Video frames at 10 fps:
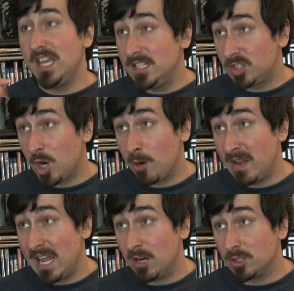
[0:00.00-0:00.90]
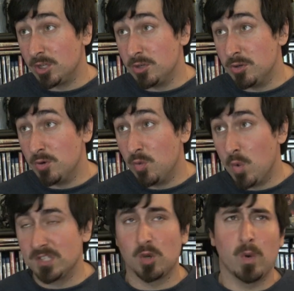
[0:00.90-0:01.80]
his Terminator 2
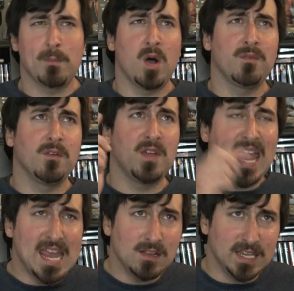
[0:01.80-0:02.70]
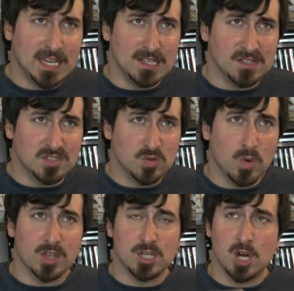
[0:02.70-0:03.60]
was a ripoff of Aliens,
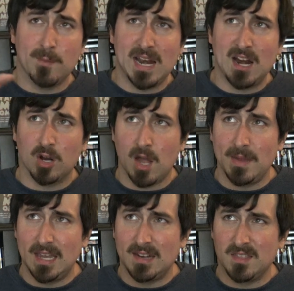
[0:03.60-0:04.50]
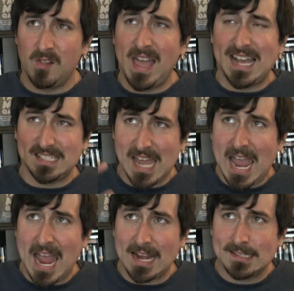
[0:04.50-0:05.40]
with a Terminator coming in the last
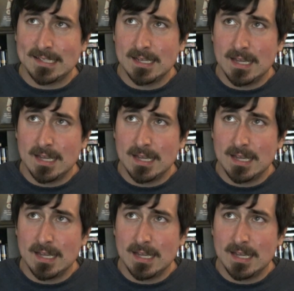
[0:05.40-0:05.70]
act,